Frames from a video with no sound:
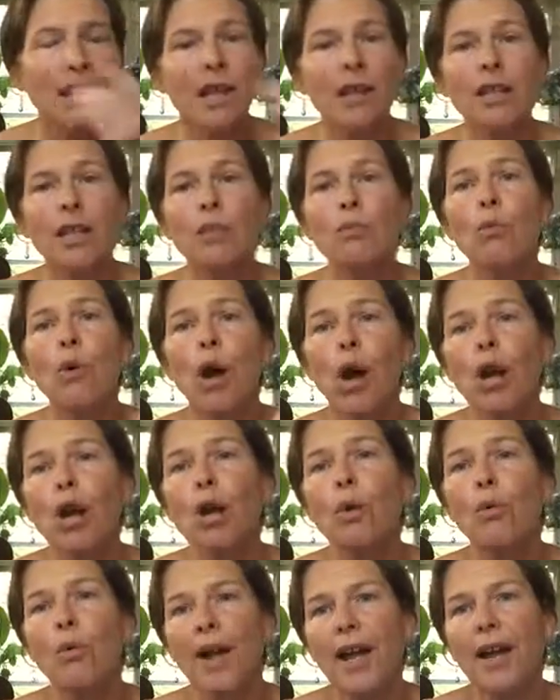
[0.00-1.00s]
And then
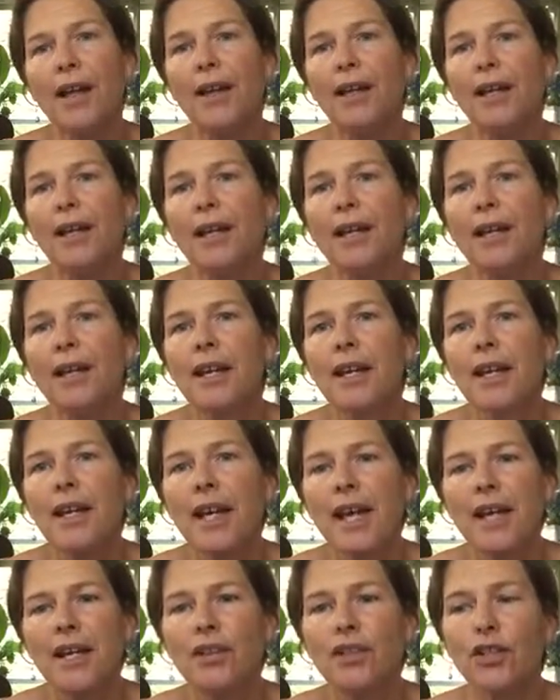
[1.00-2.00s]
walk away.
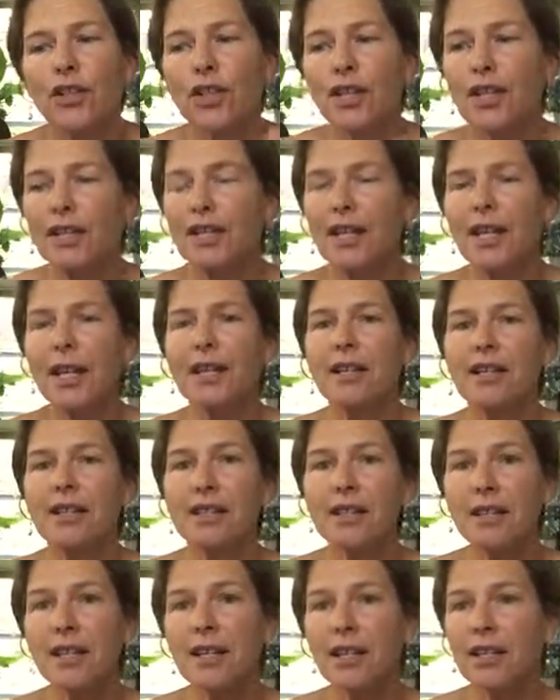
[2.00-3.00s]
And you're going to take a
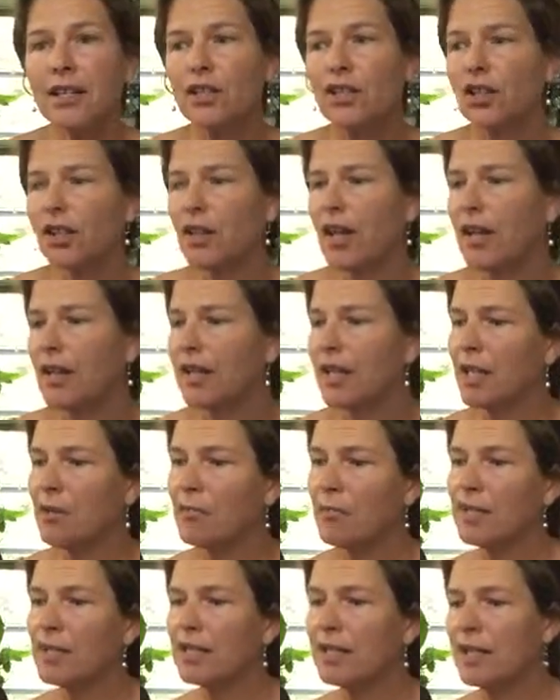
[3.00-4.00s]
stick and you're going to
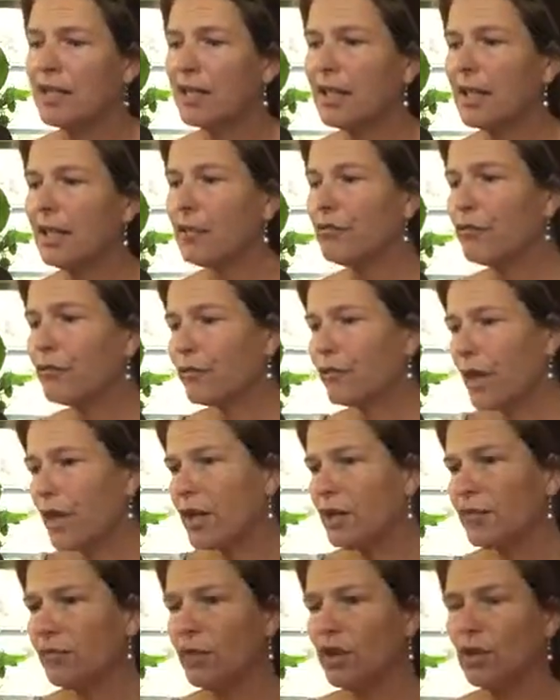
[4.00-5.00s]
keep the stick in
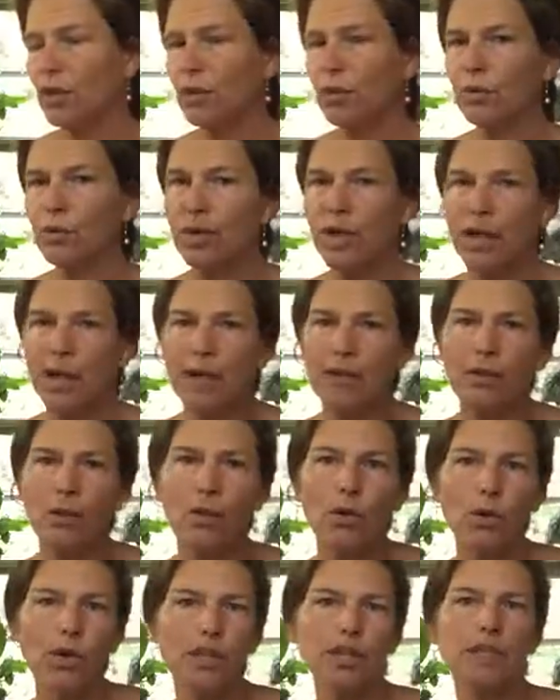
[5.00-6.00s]
front of you and the
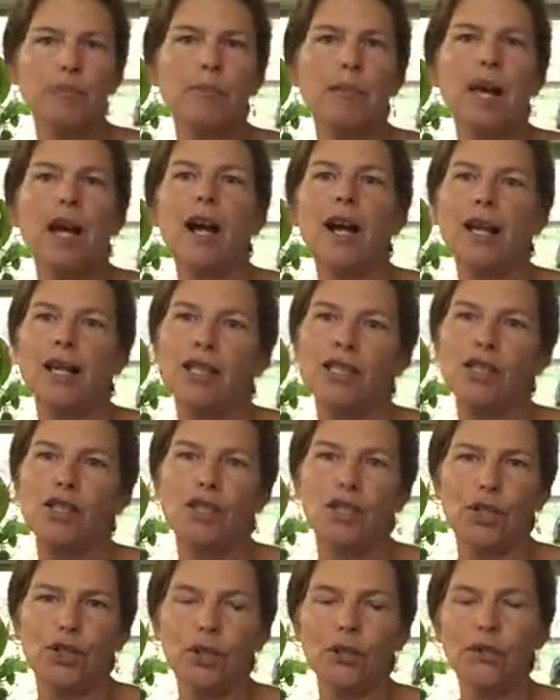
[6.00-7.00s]
horse
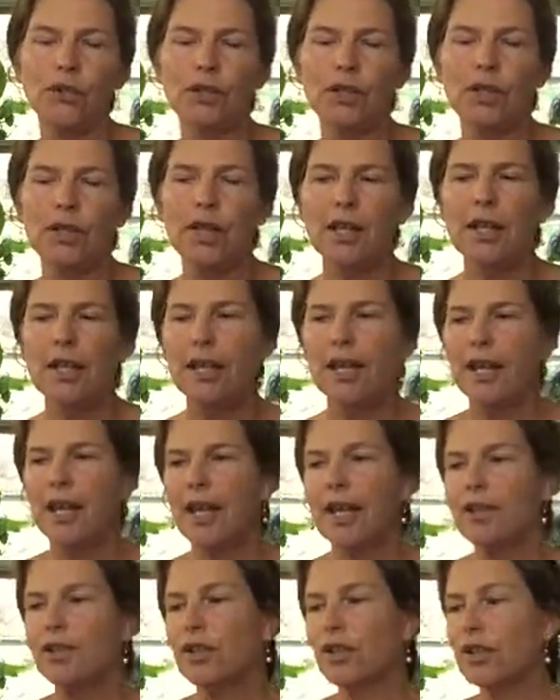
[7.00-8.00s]
behind you.
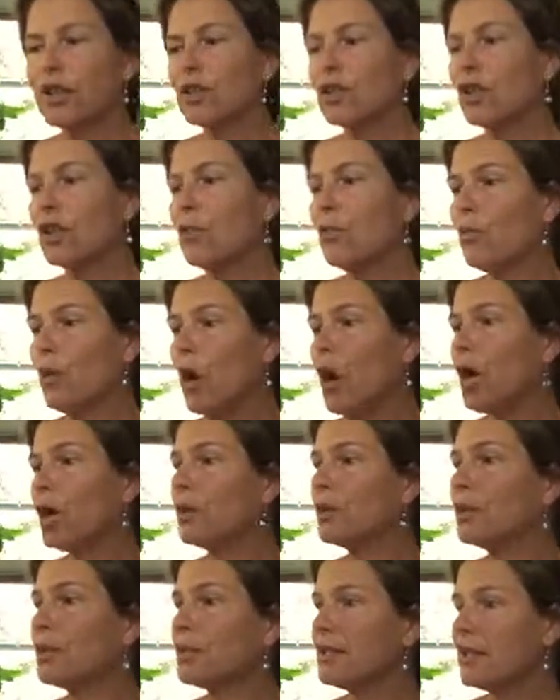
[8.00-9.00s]
And you're just going to
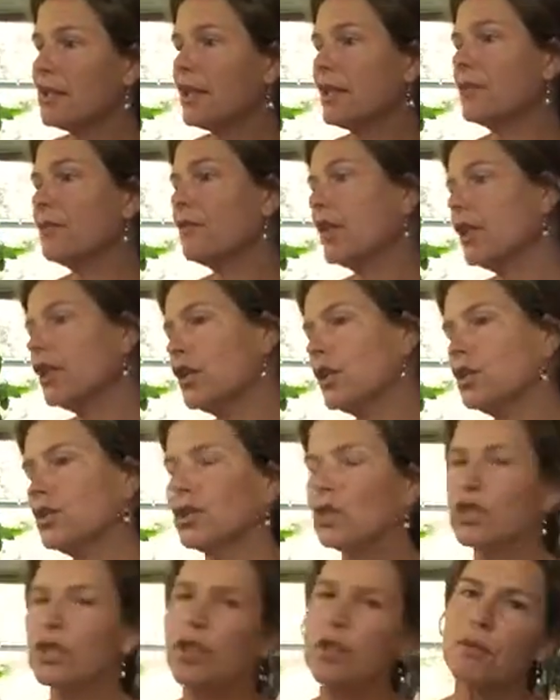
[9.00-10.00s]
walk with the stick in front of you,
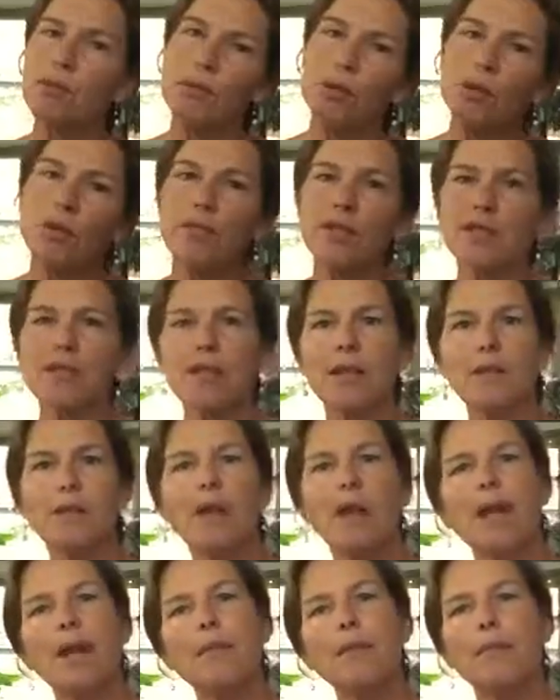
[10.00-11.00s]
and you're just going to move in
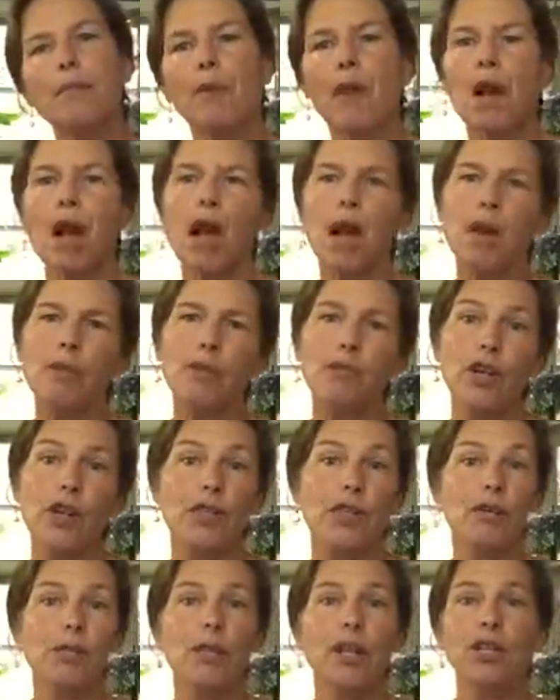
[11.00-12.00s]
some kind of calm
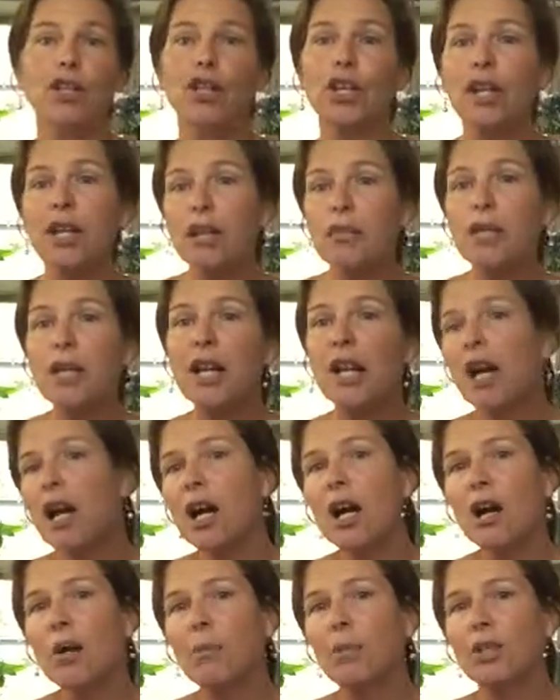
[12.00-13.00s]
rhythm, and you're going to be
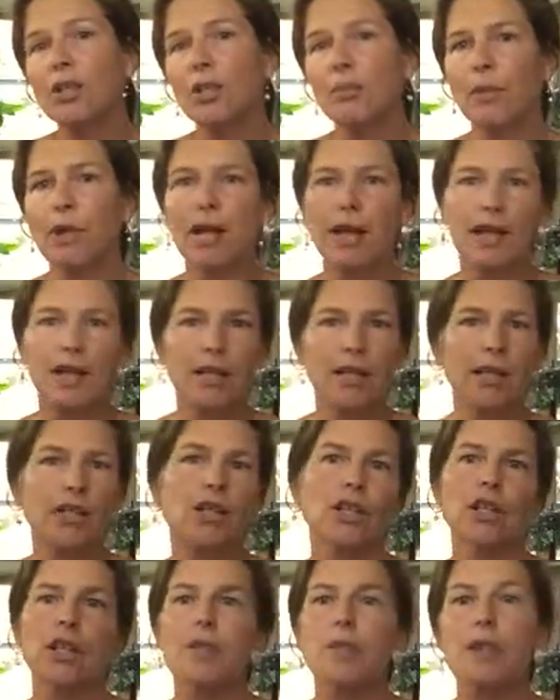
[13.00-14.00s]
calm in your body,
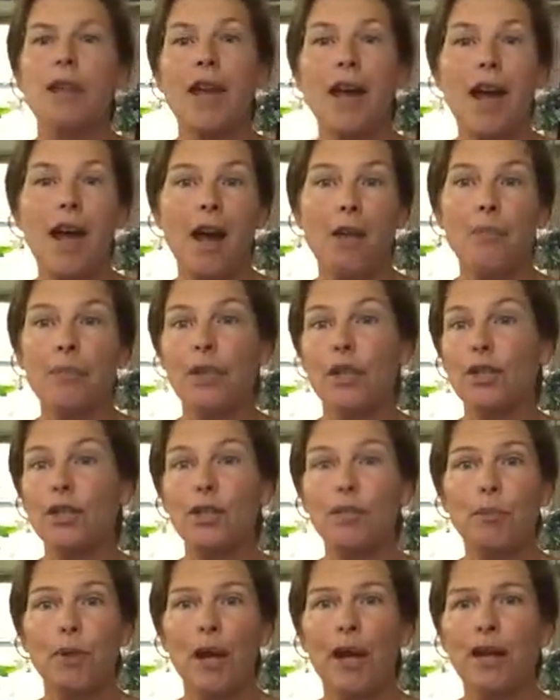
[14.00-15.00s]
and you're going to be happy in
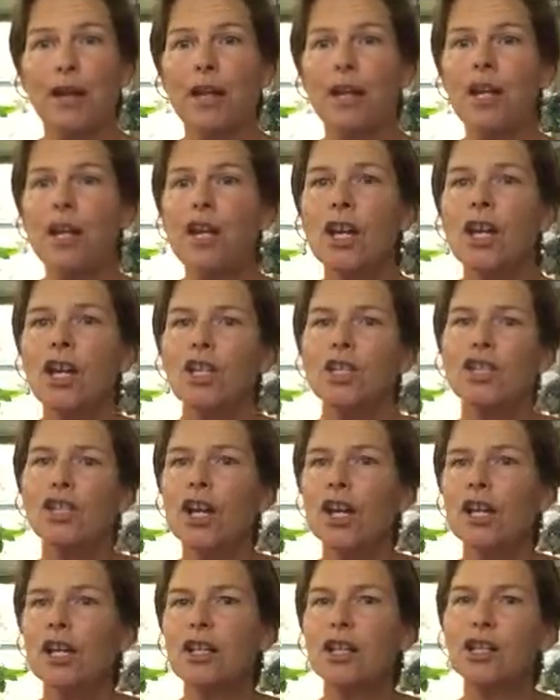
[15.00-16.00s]
your body. And
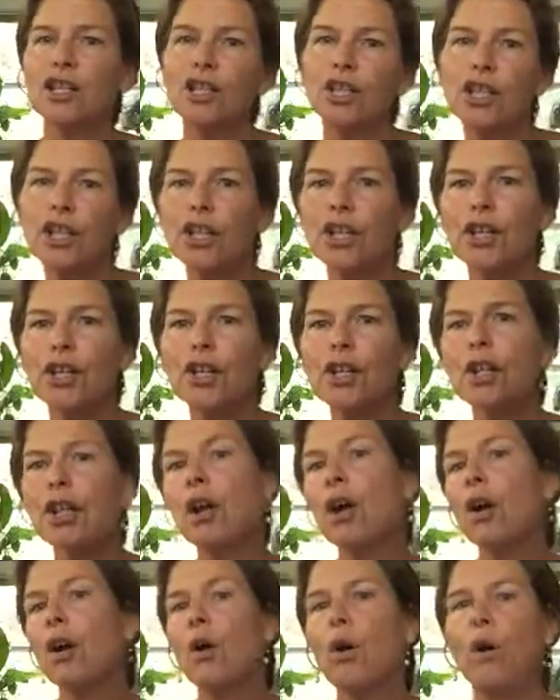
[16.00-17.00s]
you're not going to look at
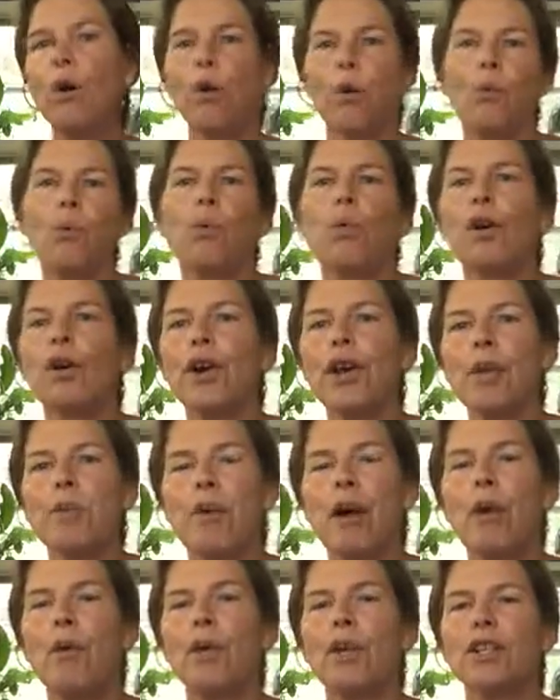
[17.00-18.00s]
her or worry
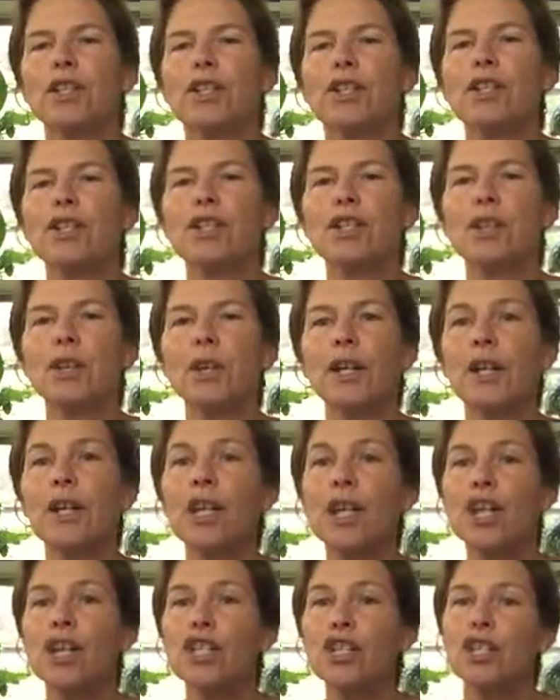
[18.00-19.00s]
about what she's
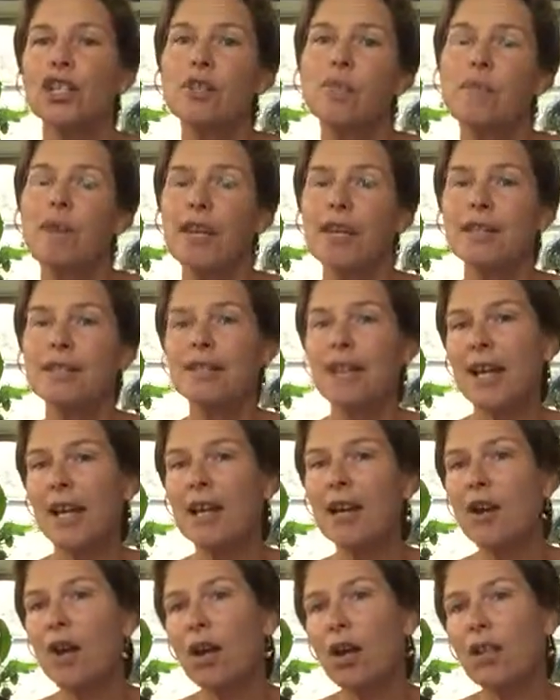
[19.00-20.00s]
doing. She may
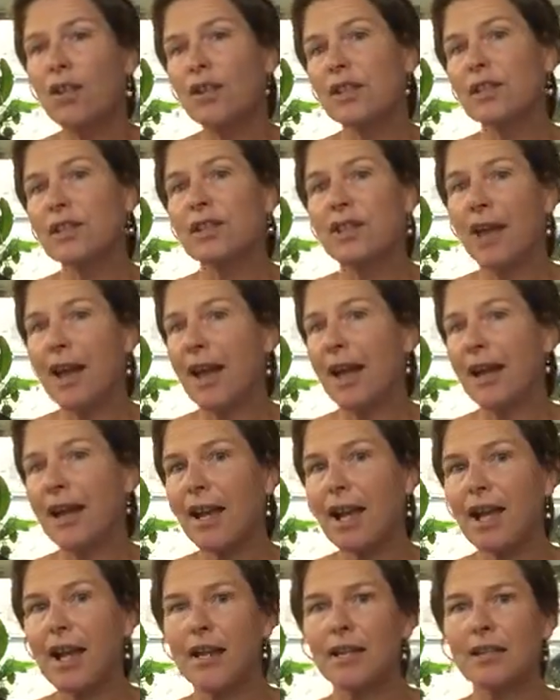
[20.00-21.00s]
take all the
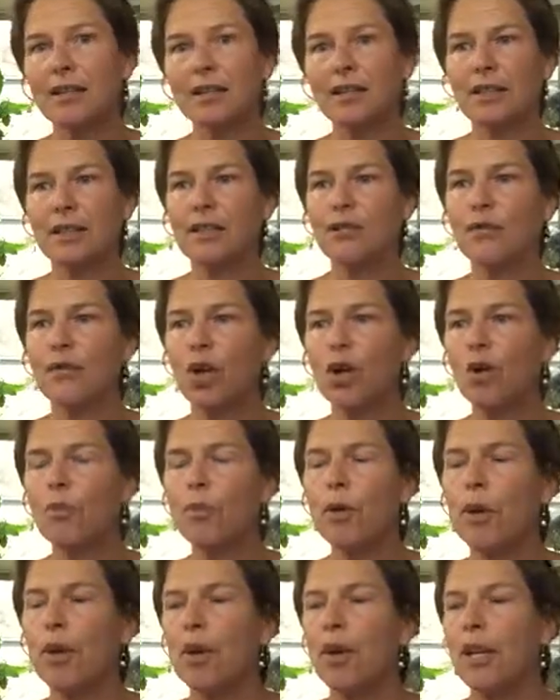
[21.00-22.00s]
slack out of the lead
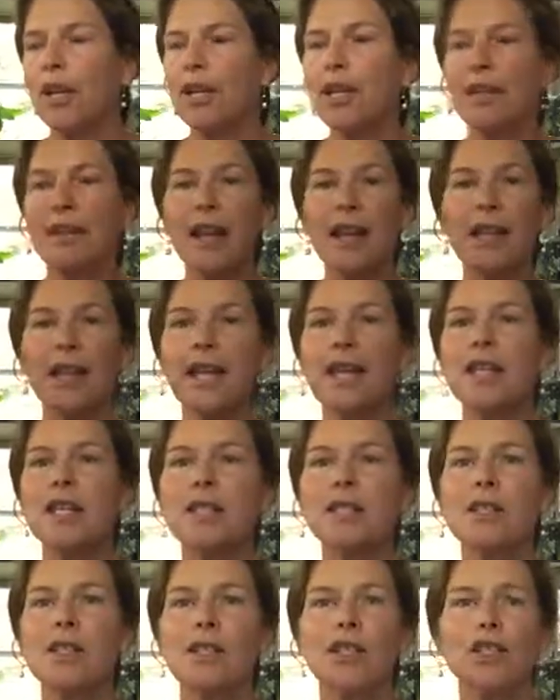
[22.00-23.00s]
rope. In that
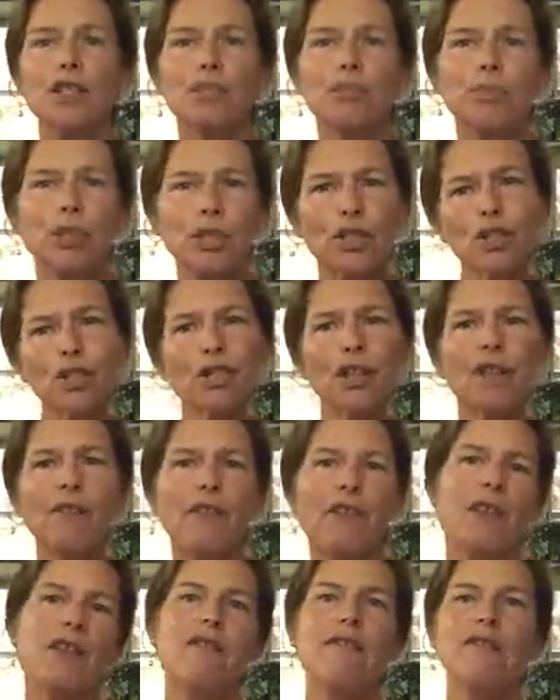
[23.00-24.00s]
case, put
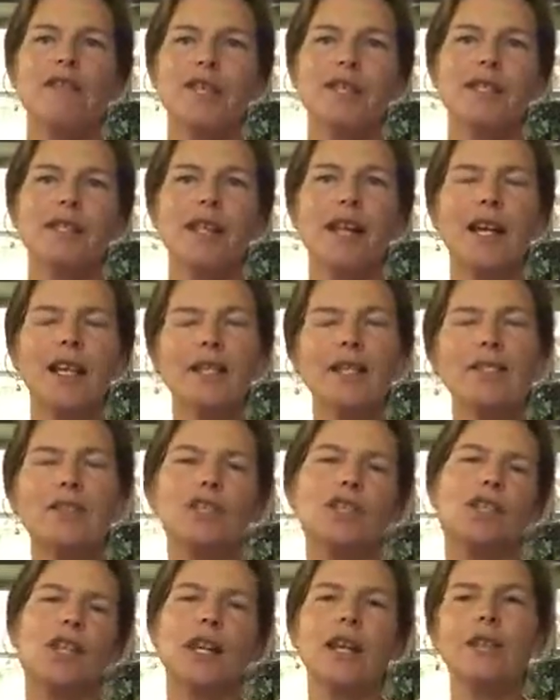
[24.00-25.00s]
yourself on a fence line
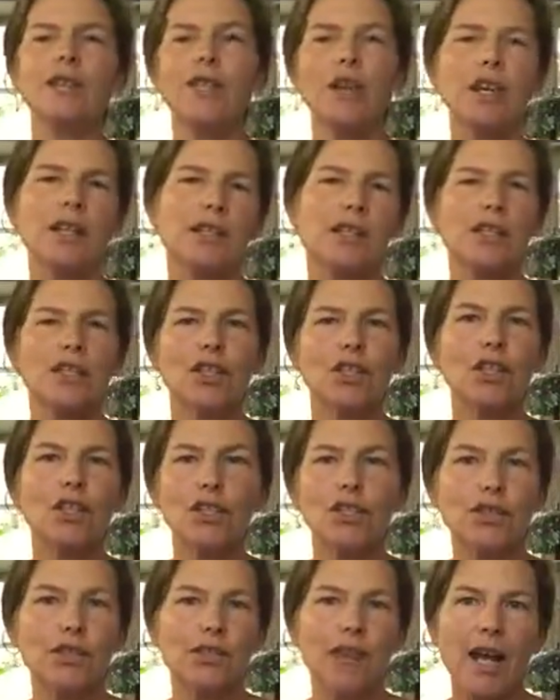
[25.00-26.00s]
so she can't run in
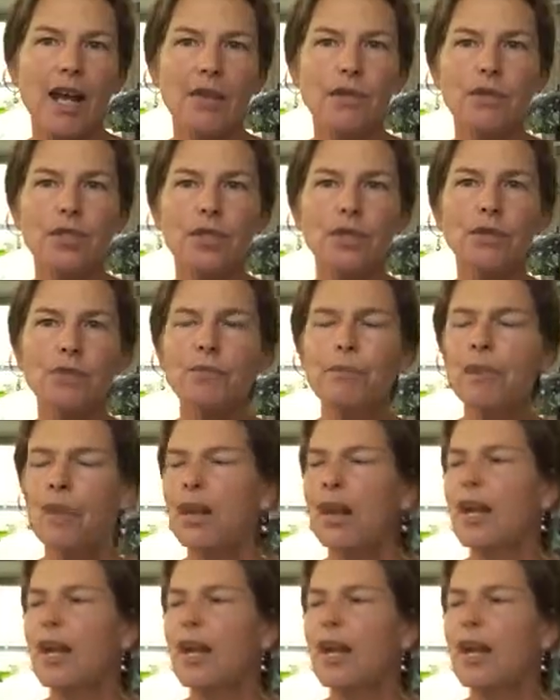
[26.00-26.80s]
circles around you,